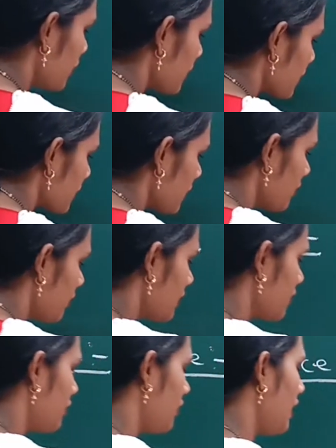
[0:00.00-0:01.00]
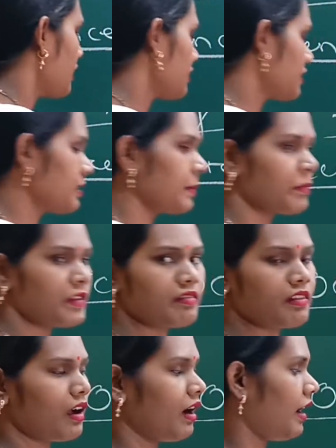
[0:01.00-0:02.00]
discovered first
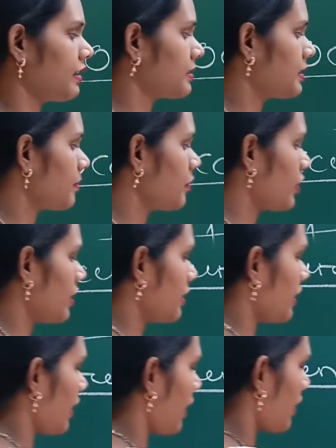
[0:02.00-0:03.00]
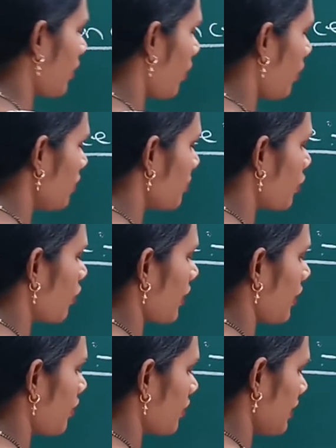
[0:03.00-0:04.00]
in the earth. Okay, they are all
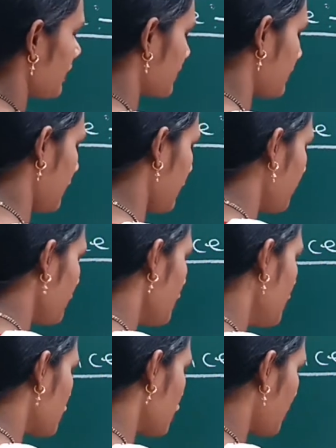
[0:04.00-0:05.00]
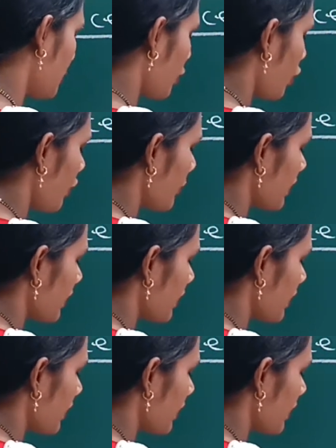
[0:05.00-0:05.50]
prokaryotic cell. So pro